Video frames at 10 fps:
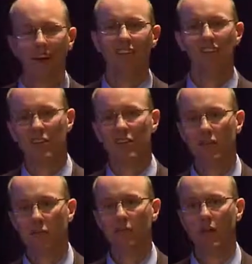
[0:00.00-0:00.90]
And it's actually
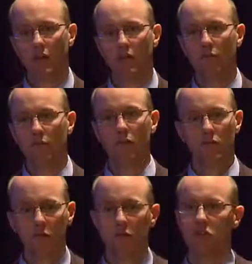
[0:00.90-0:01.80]
not that
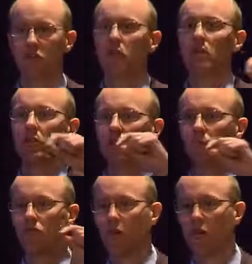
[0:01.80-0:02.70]
difficult to join
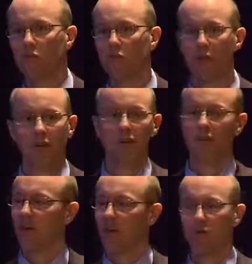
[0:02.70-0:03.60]
those dots and
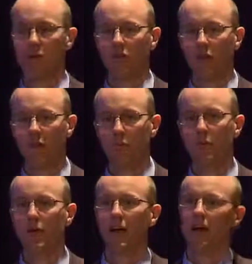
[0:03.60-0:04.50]
say, for
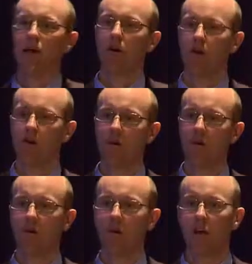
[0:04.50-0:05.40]
example, how
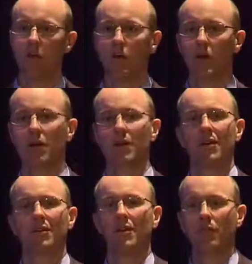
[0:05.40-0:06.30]
overconfident are we,
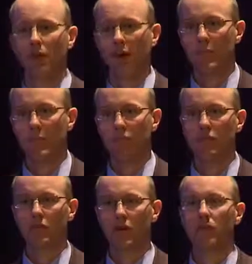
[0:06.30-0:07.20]
therefore how
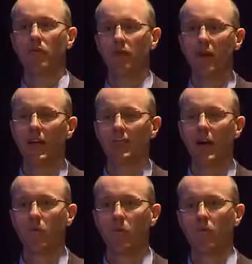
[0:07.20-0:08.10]
much overtrading
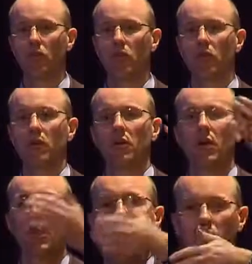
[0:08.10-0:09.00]
might we do,
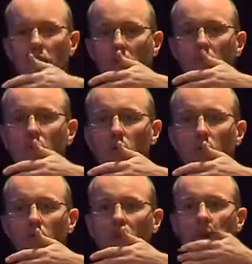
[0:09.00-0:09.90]
and what's the
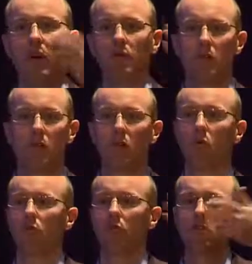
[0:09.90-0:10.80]
consequence for alpha, or
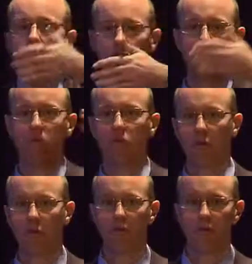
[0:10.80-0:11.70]
what's the consequence
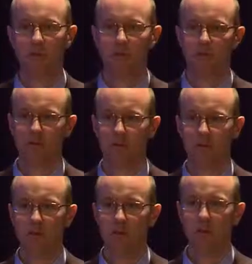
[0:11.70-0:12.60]
for after-tax
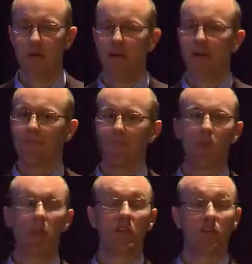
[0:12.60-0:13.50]
returns.
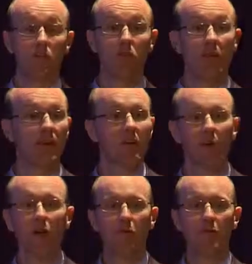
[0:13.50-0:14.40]
And when you do that,
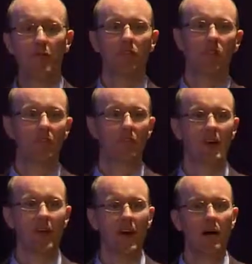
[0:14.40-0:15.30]
often these things
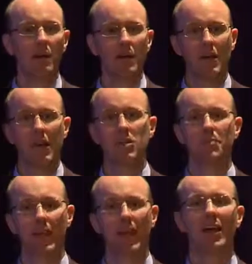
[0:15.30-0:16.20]
come out as
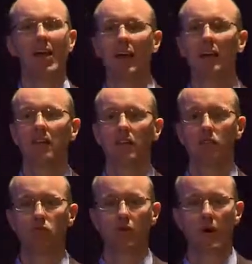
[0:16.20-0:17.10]
being an
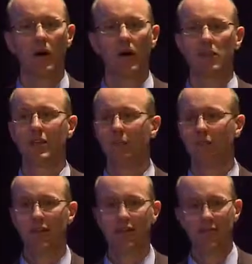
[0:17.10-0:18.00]
individual bias
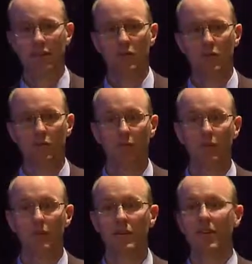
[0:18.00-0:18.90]
for an individual
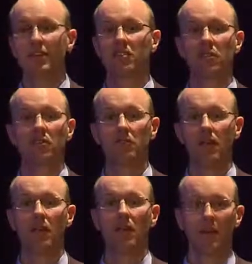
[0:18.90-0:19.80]
fund is
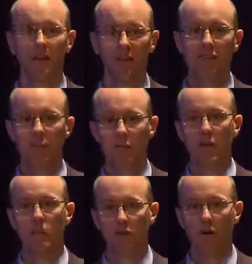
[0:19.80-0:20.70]
costing tens of
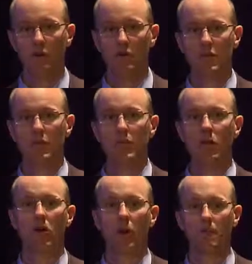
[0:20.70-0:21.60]
millions of dollars
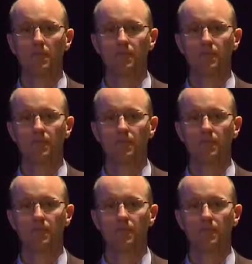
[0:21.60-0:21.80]
per annum.